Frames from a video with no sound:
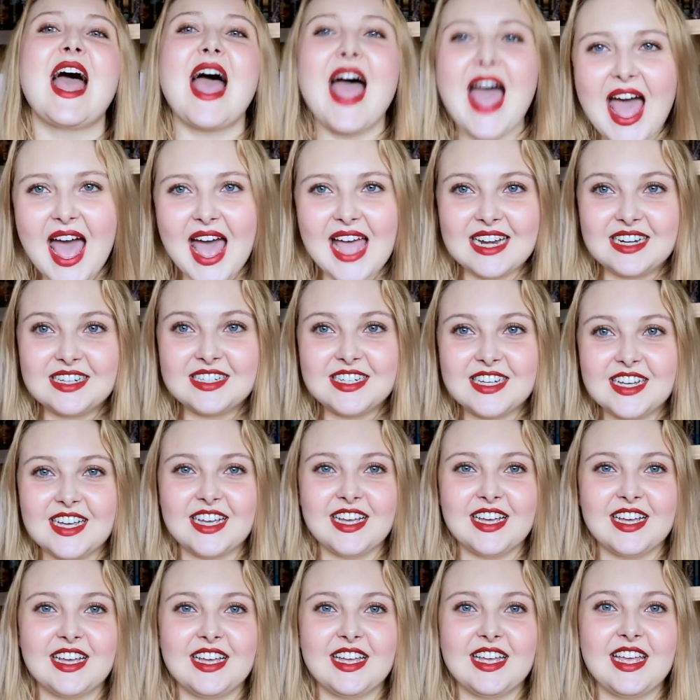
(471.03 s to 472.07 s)
And
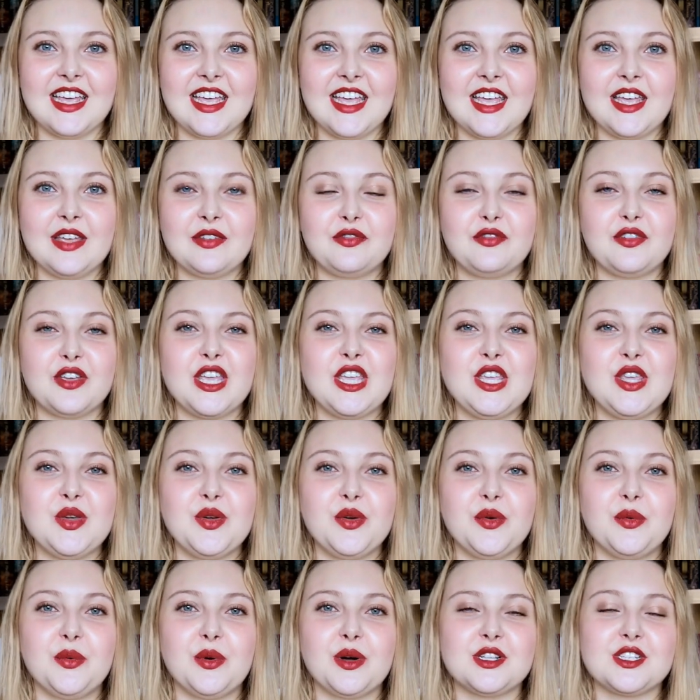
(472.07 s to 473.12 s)
if
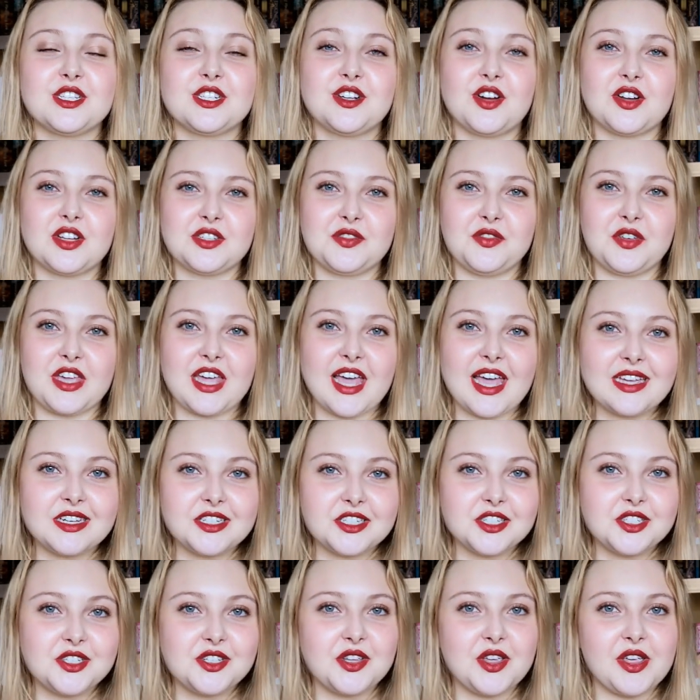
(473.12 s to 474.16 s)
you want a
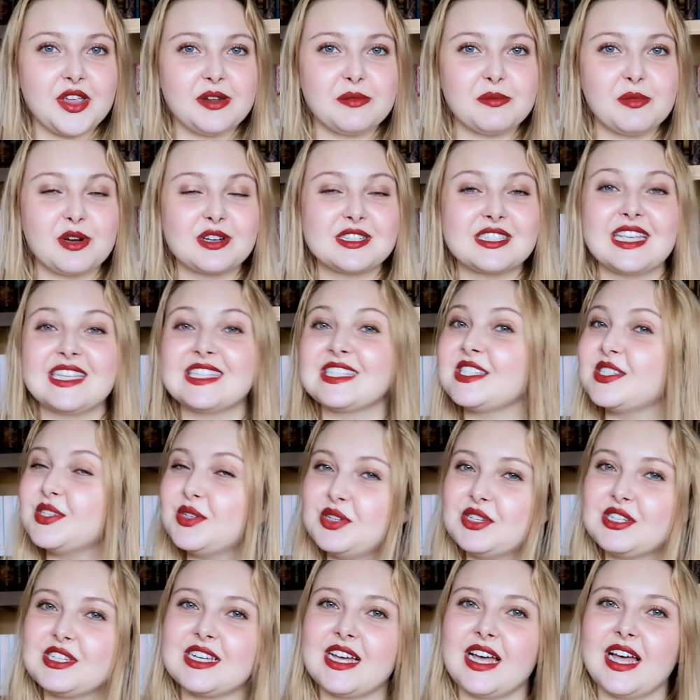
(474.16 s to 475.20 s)
notification to your inbox as
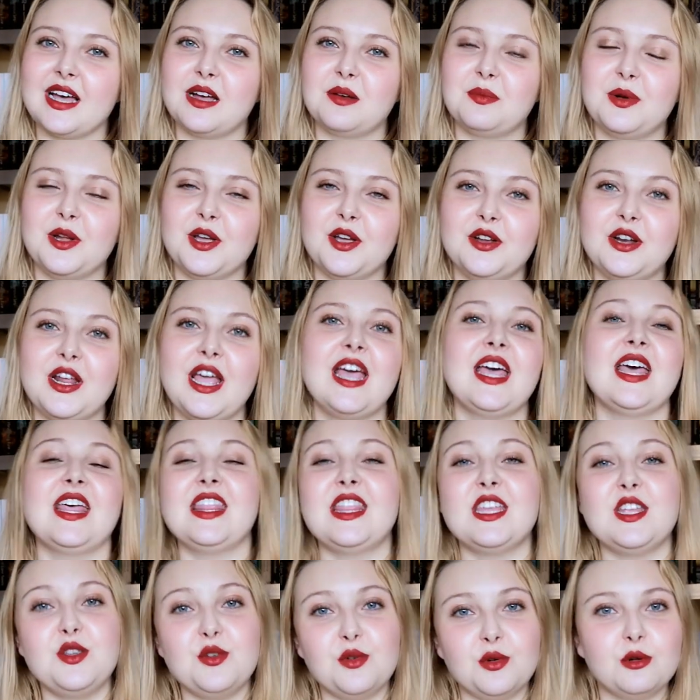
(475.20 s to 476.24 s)
soon as I upload,
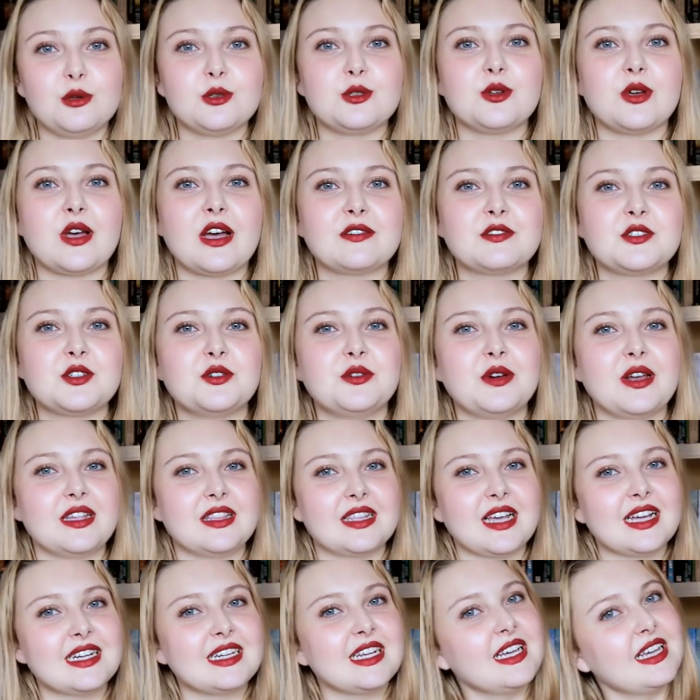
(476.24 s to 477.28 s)
then you also have to ring
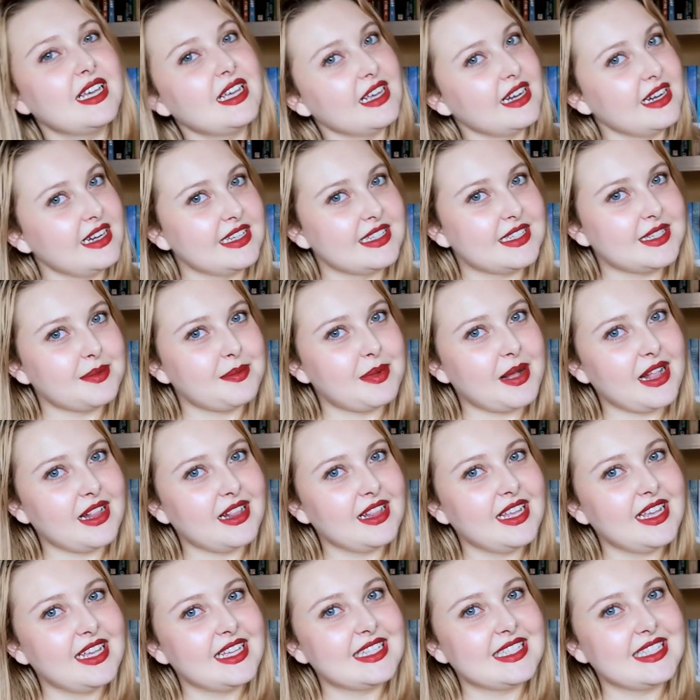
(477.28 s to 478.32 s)
that little
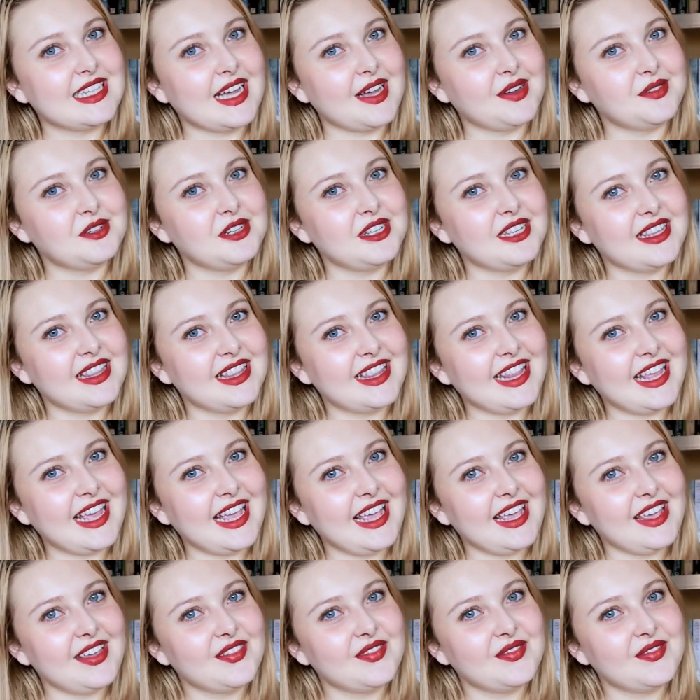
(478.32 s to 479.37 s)
bell down there.